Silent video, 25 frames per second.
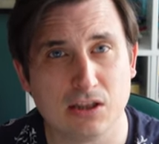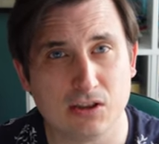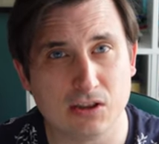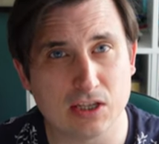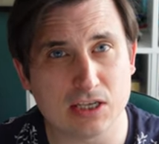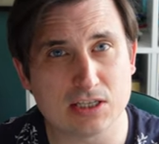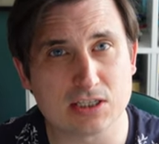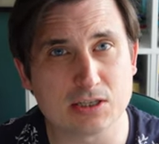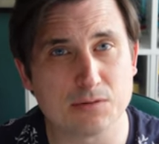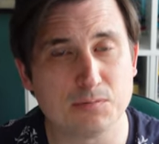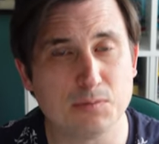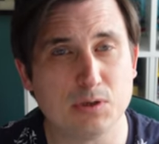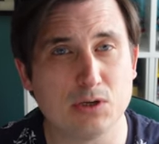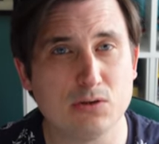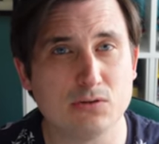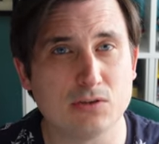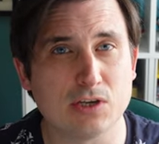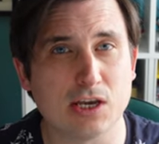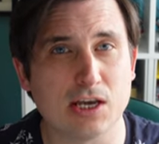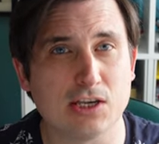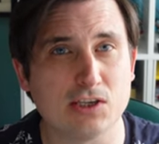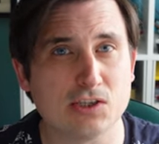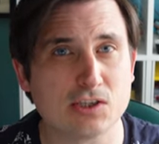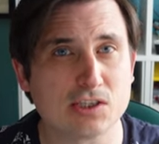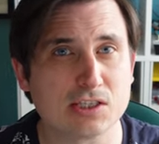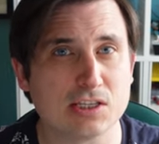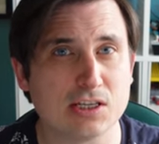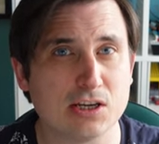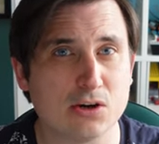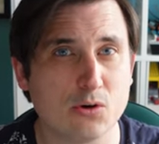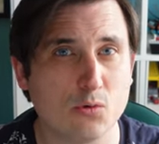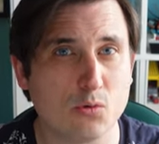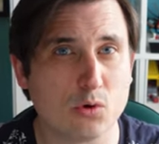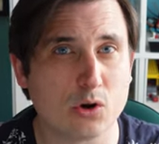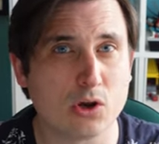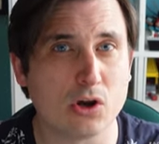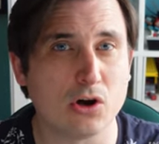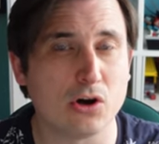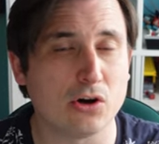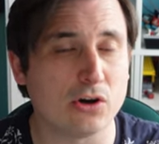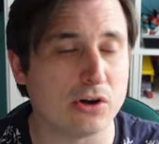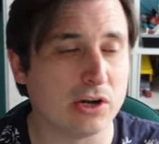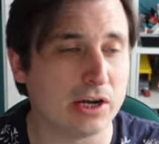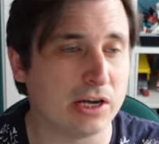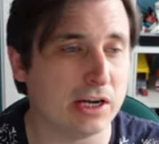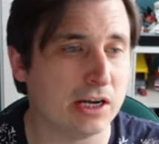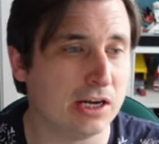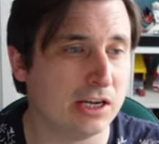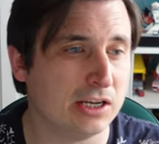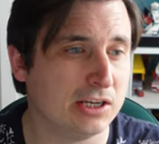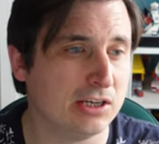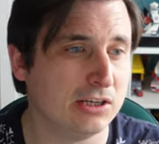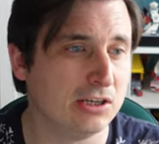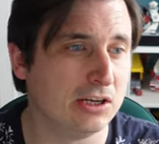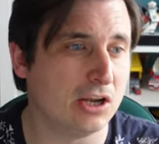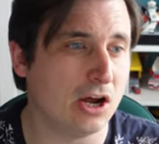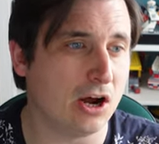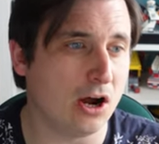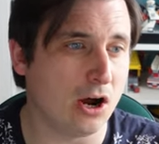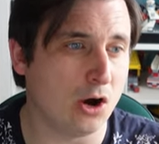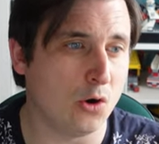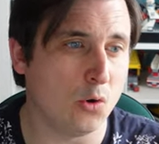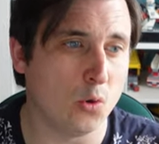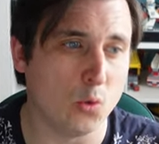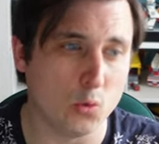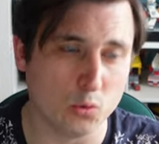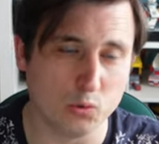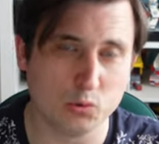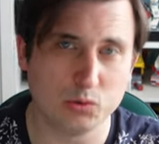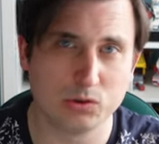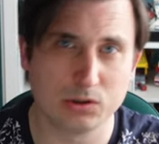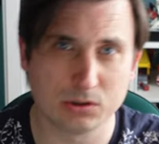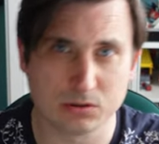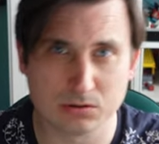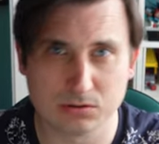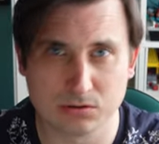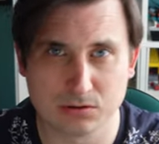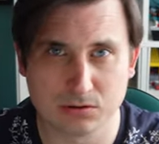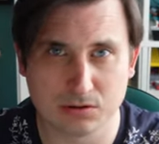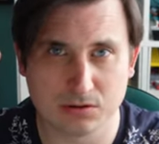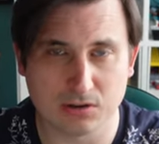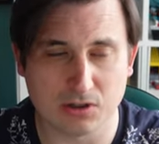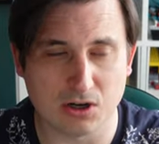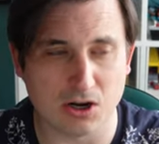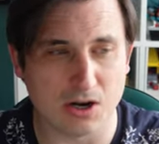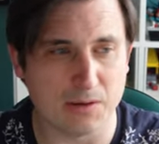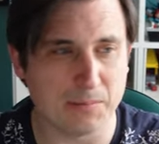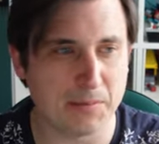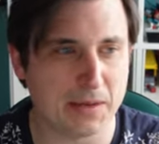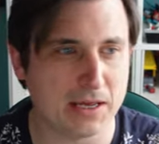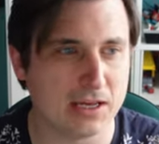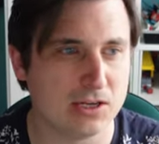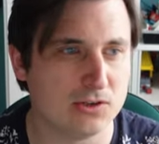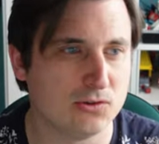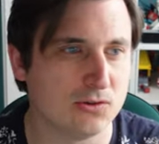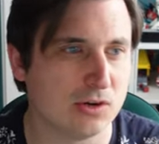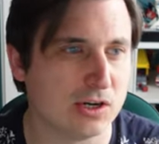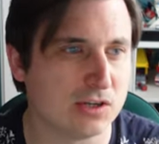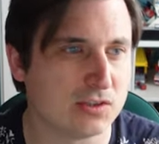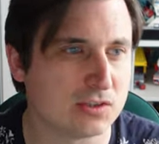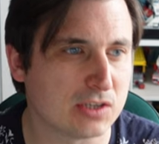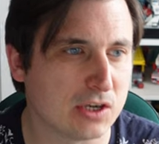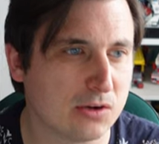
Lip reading: this computer has still got an old IP address.